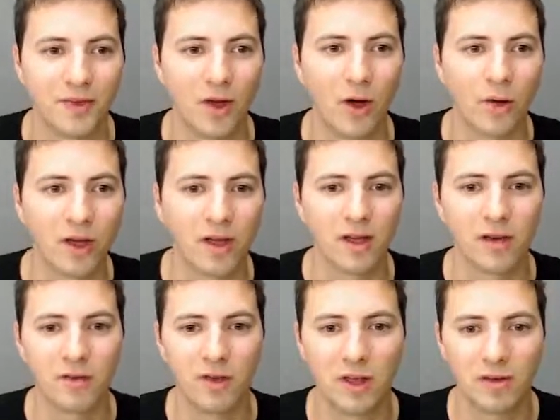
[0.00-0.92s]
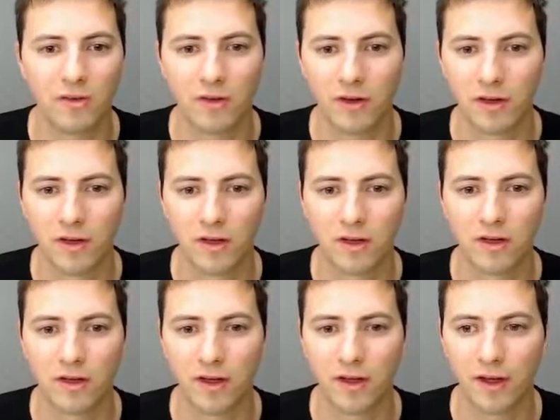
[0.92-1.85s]
Okay, and we have
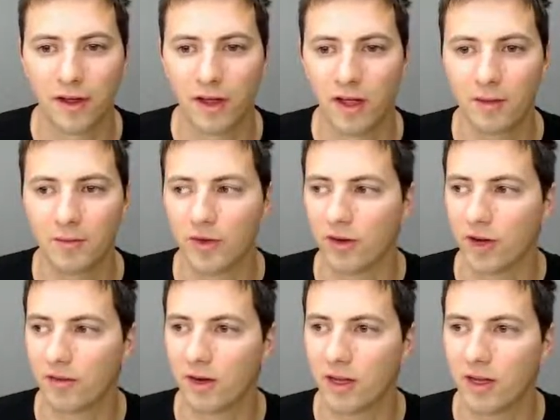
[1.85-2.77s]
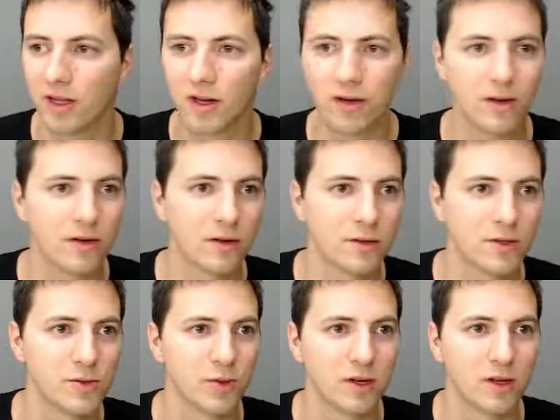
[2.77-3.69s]
empty Grafana here,
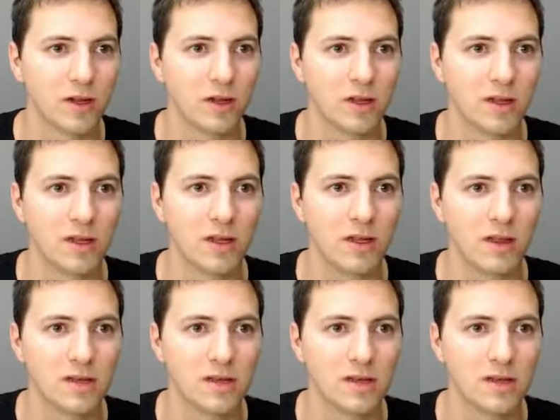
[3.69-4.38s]
which will need